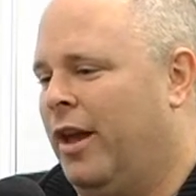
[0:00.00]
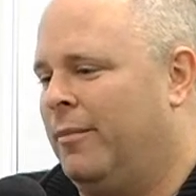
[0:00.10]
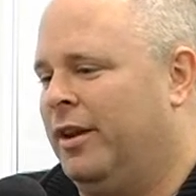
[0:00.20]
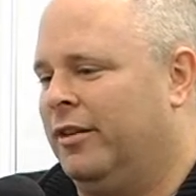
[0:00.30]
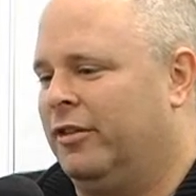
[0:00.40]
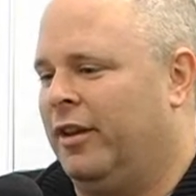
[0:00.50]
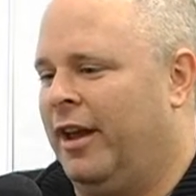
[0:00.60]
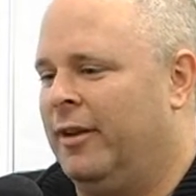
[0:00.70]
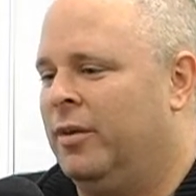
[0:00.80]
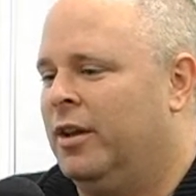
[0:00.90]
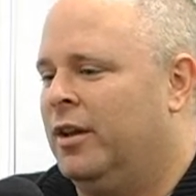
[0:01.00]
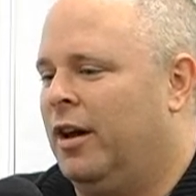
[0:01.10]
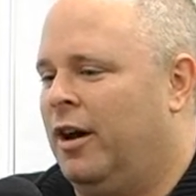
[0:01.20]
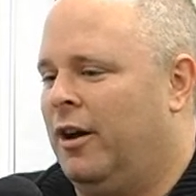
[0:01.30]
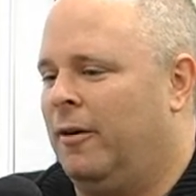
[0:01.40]
That being said,
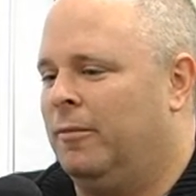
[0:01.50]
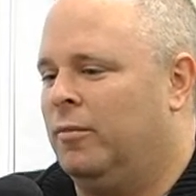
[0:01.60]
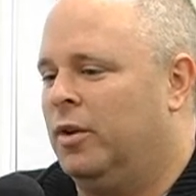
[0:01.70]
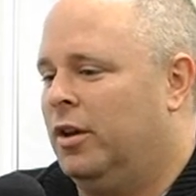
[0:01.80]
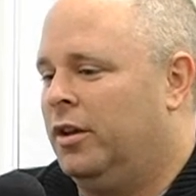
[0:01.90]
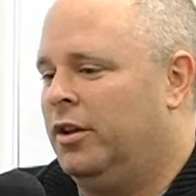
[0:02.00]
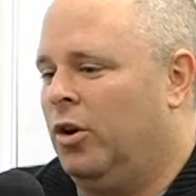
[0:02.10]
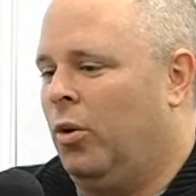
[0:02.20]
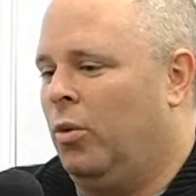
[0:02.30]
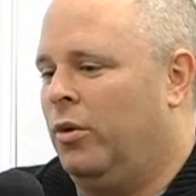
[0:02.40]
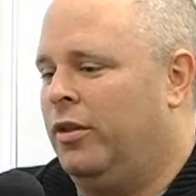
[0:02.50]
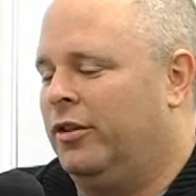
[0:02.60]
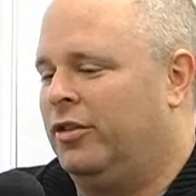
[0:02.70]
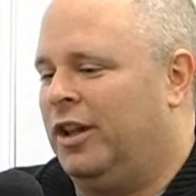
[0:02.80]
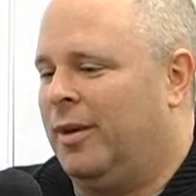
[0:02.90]

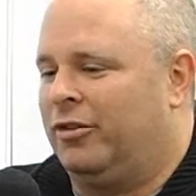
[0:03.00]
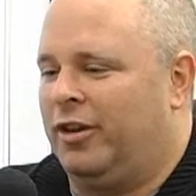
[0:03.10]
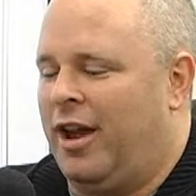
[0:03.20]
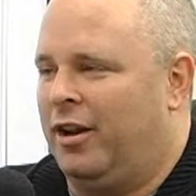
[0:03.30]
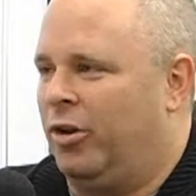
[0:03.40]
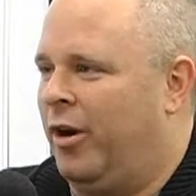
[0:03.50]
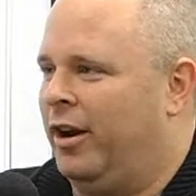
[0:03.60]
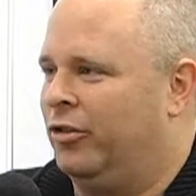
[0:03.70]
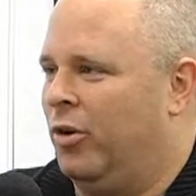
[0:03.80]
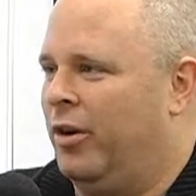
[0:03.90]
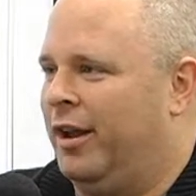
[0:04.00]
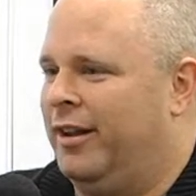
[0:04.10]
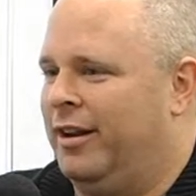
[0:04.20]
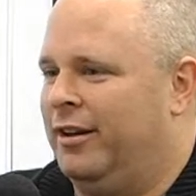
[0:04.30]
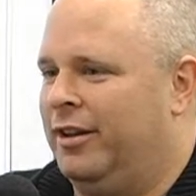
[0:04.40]
this team has to kind of create its own
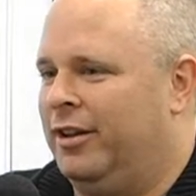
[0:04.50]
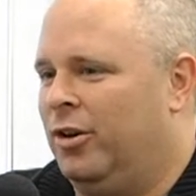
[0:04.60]
identity.